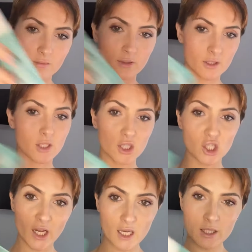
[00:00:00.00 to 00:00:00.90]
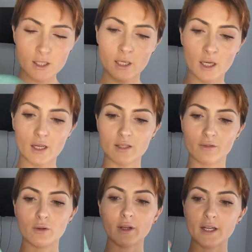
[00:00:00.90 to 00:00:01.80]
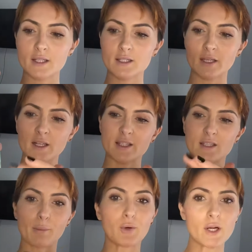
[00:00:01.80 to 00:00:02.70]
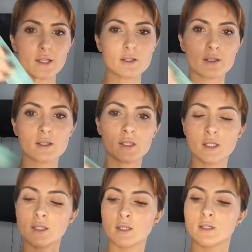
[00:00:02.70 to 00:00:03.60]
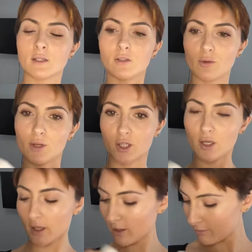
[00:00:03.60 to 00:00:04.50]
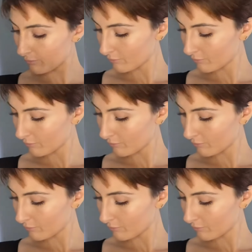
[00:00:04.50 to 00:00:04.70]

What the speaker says: So you shake it, because if you let it sit, it separates. So you want to shake it,